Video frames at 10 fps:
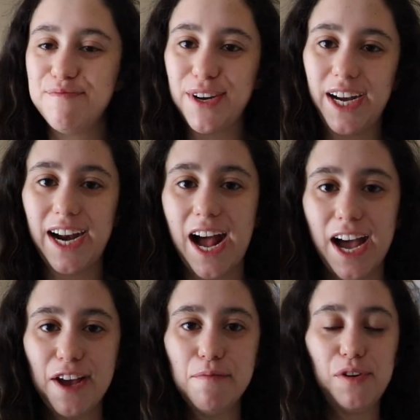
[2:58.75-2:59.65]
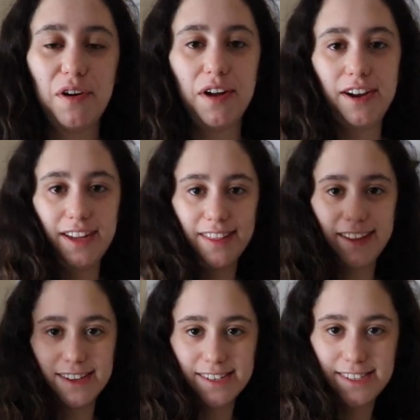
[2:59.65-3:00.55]
But I put on
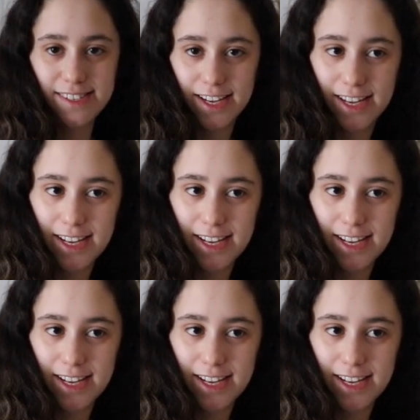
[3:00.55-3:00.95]
this